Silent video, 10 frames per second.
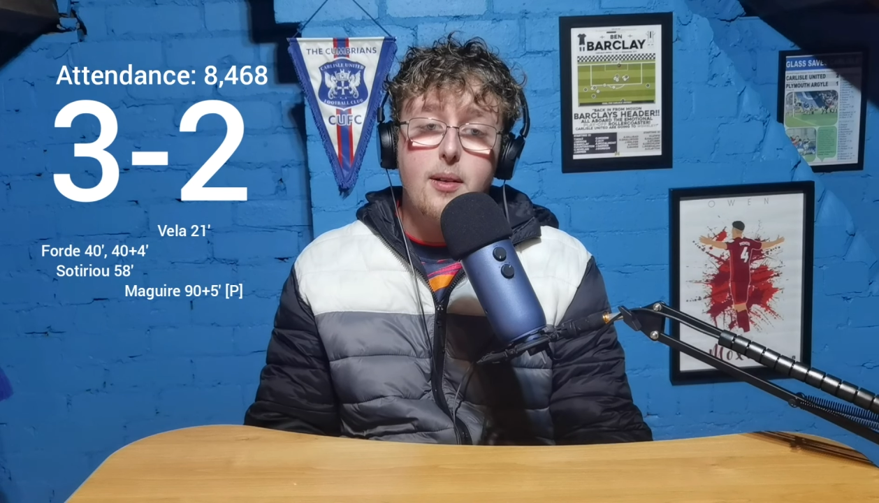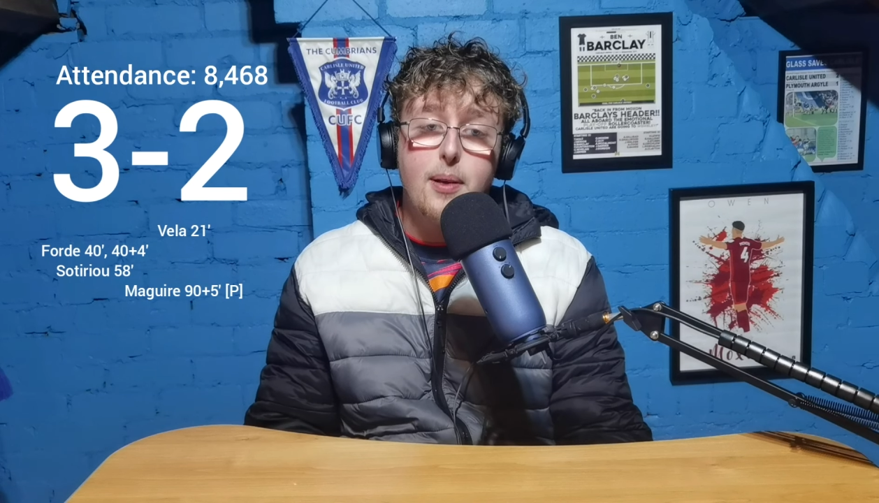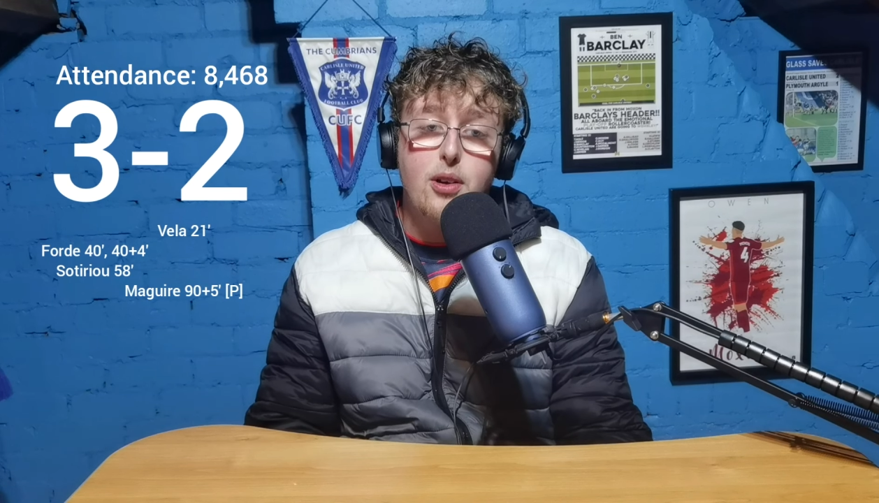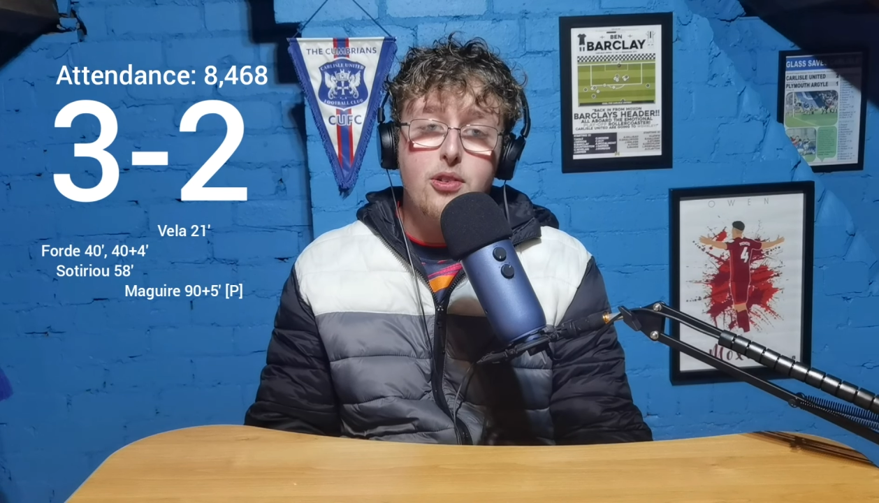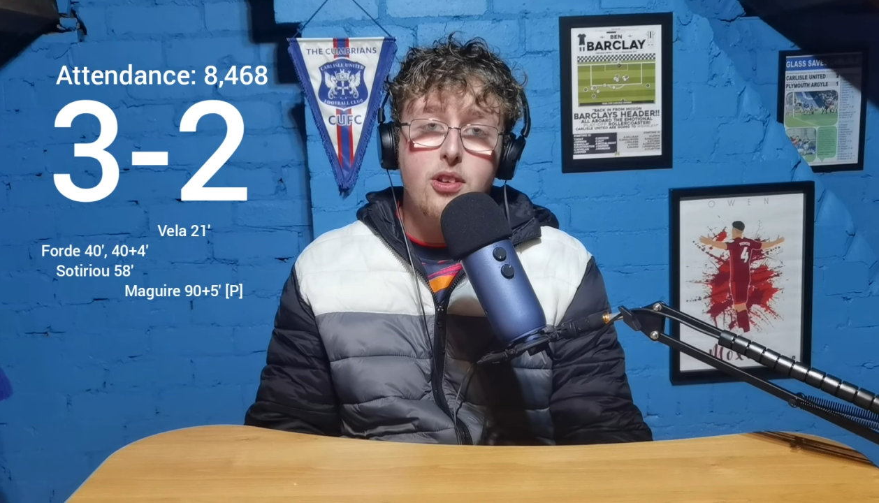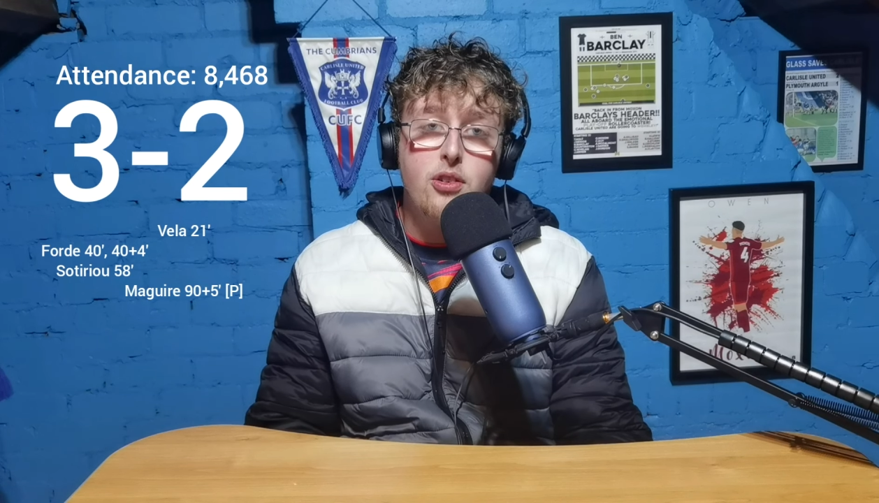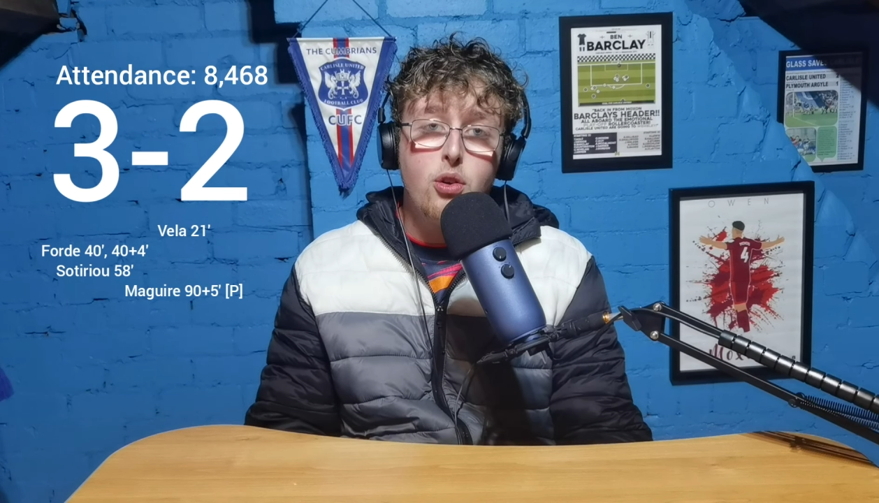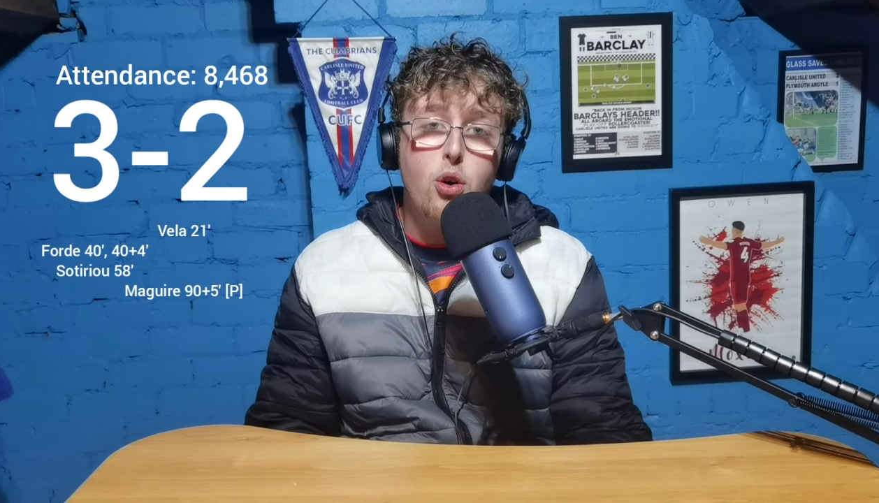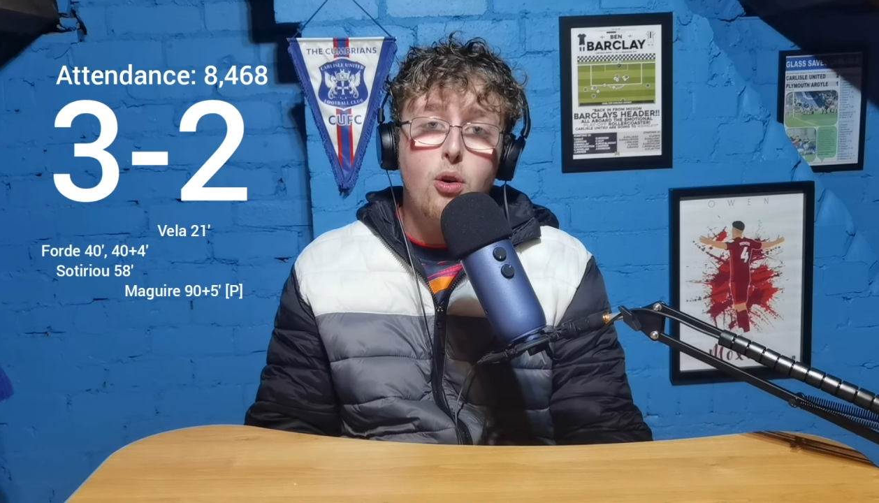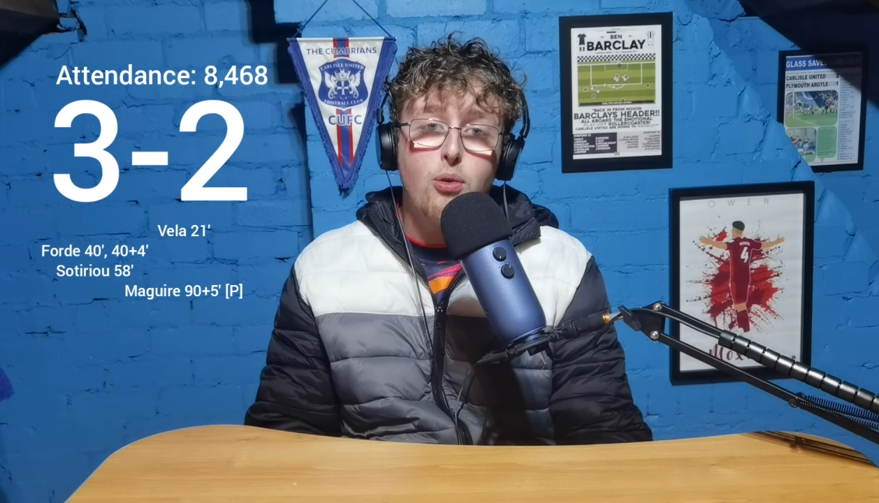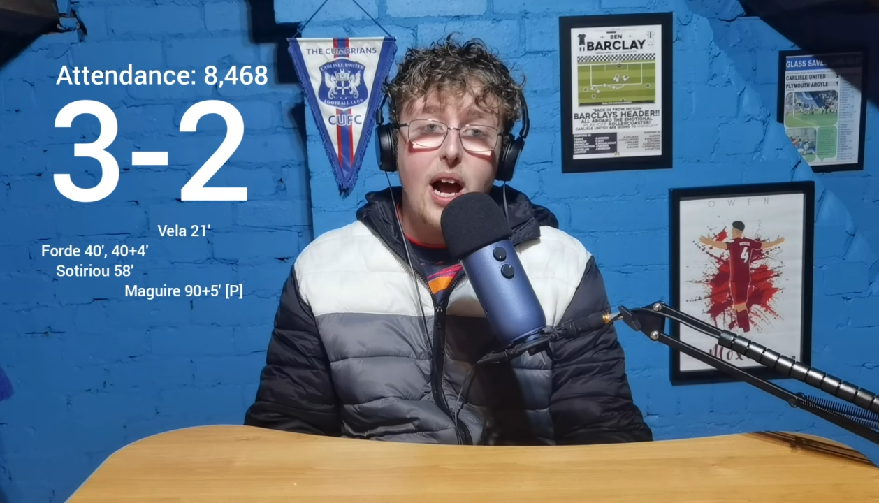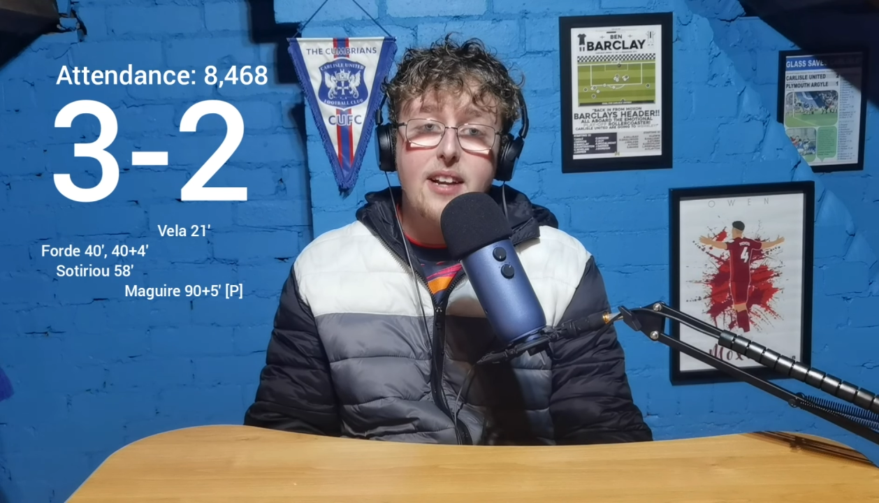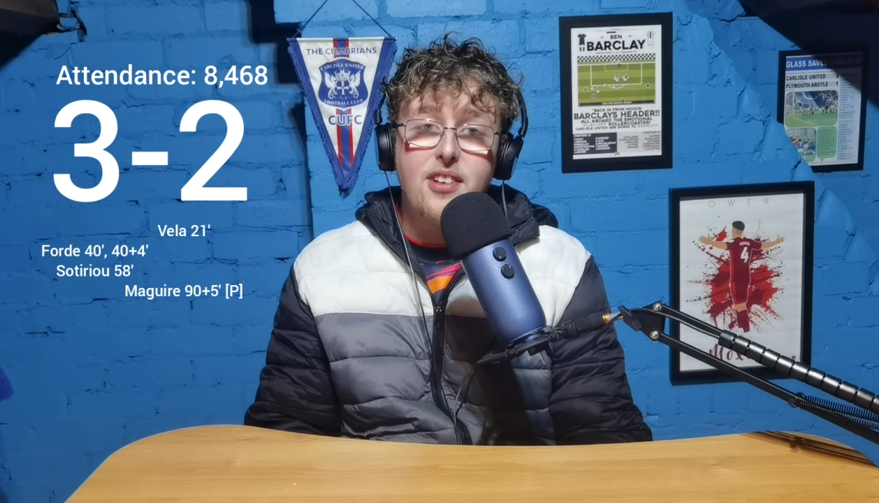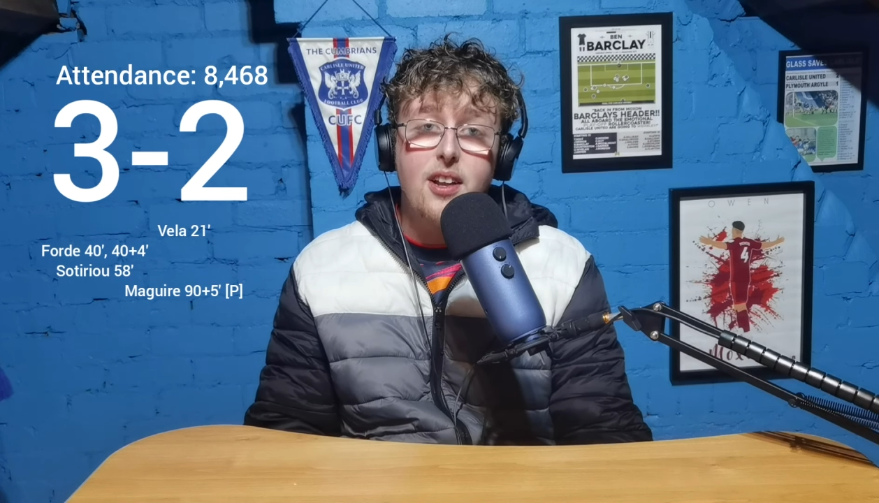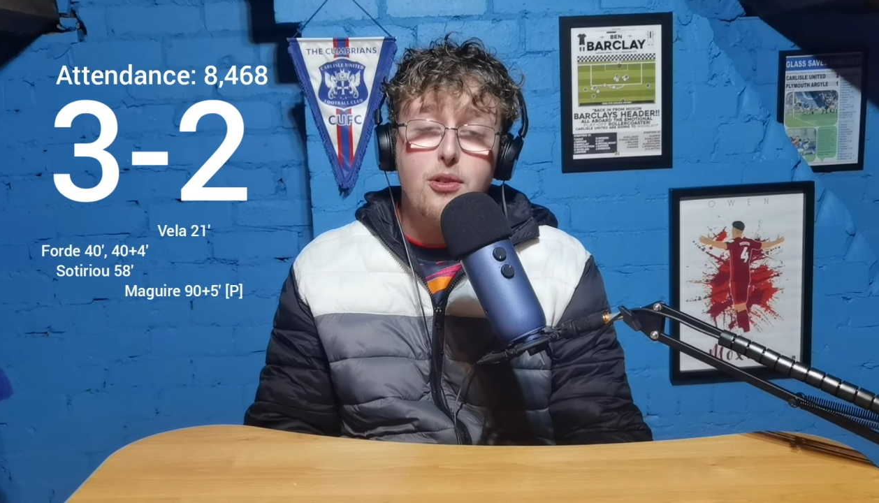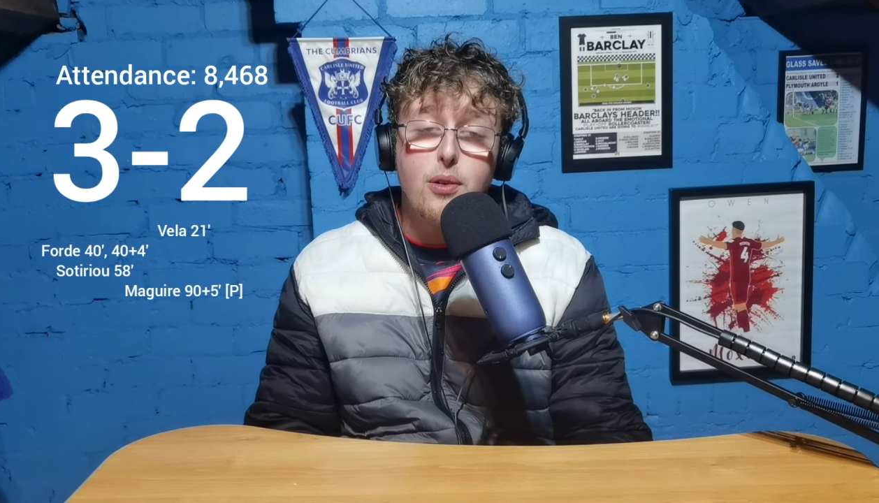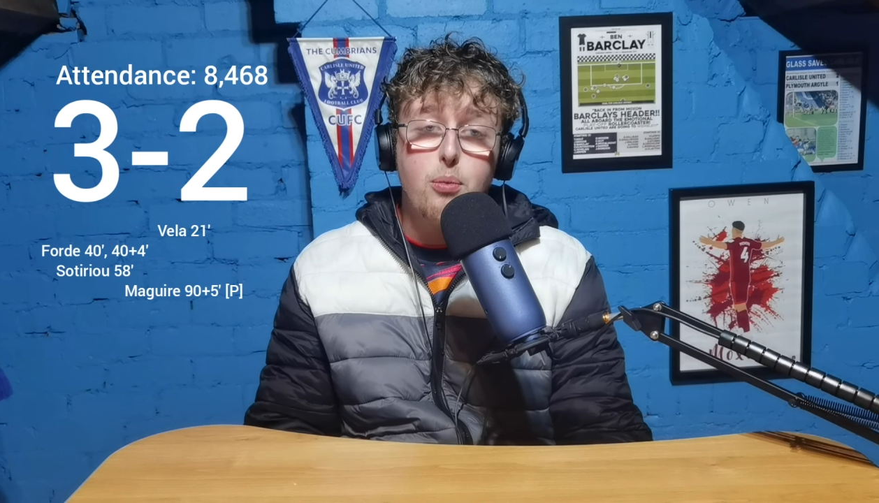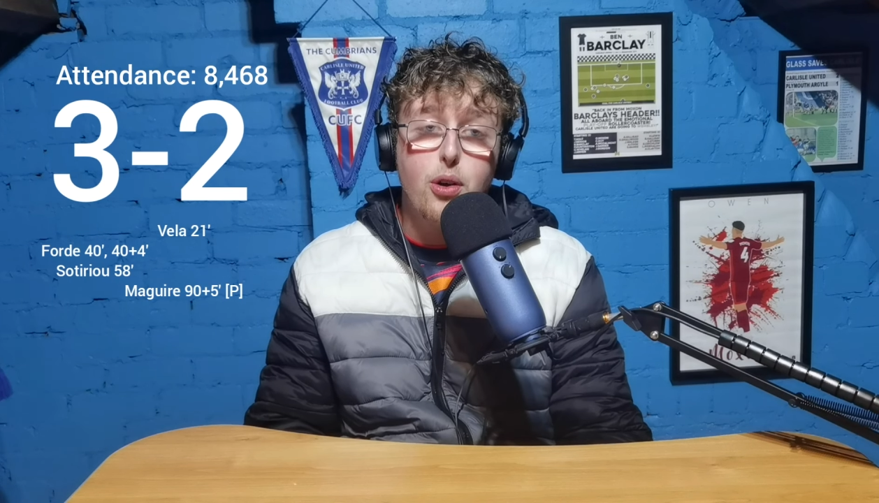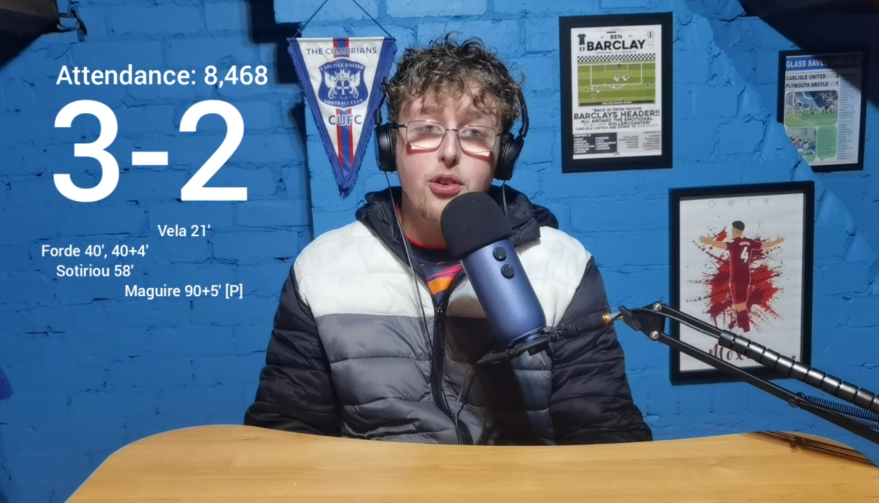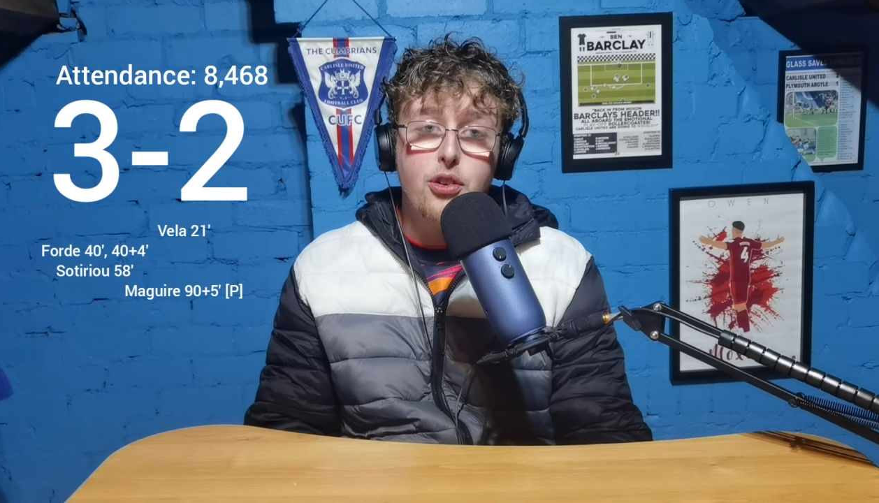because there's no right answer of
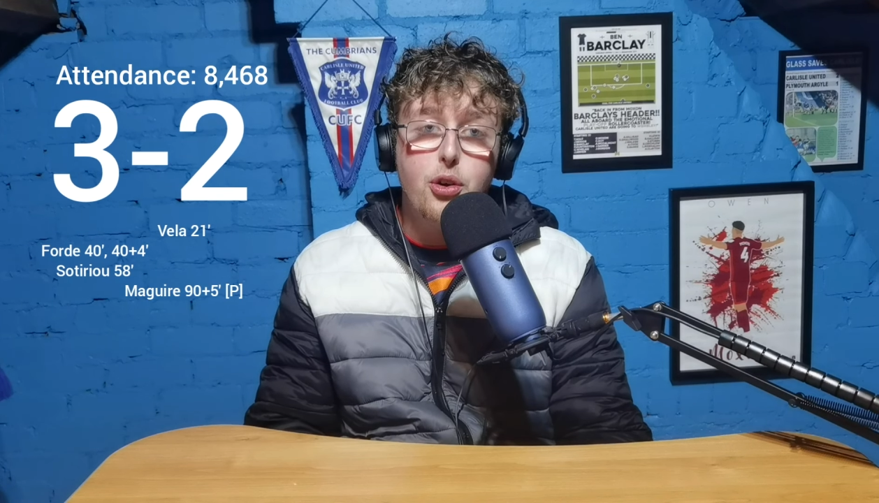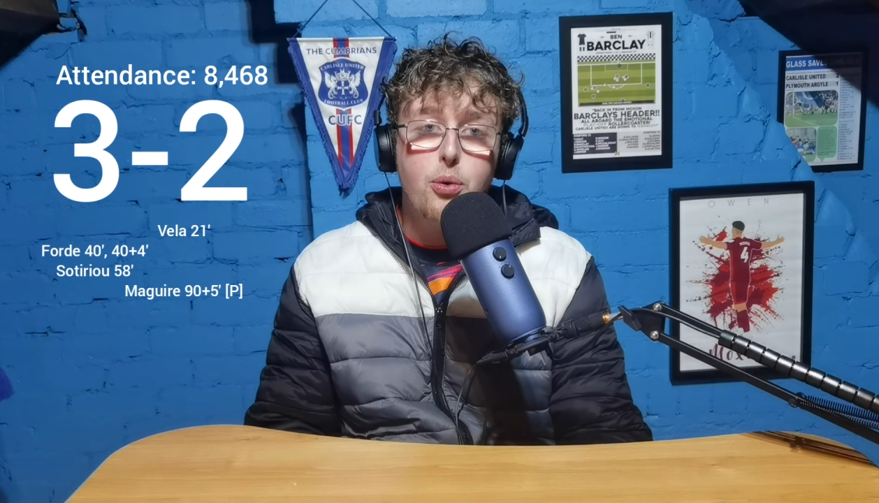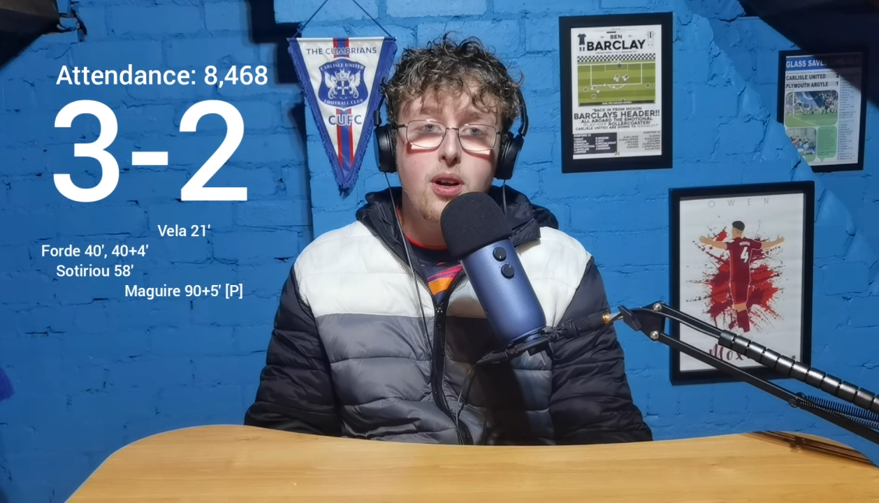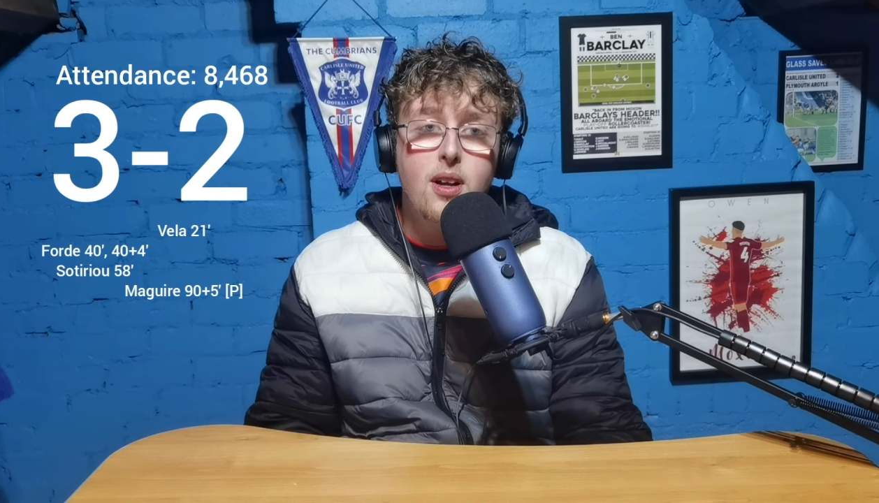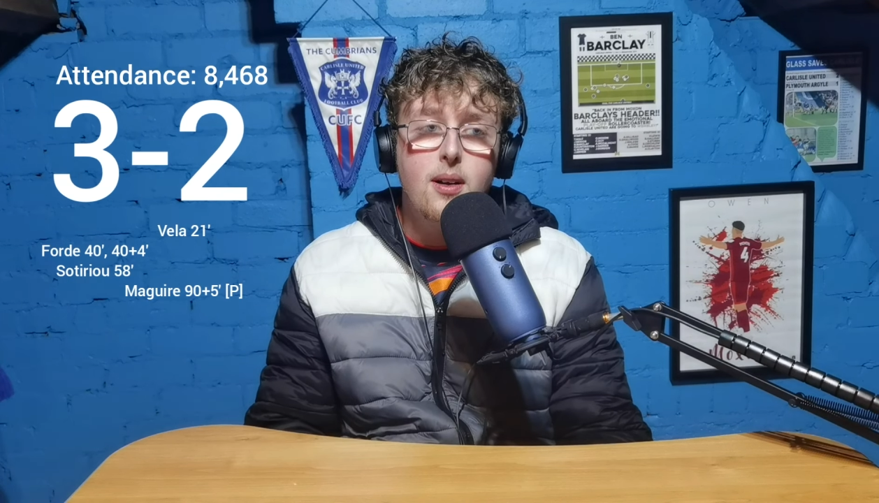what to do.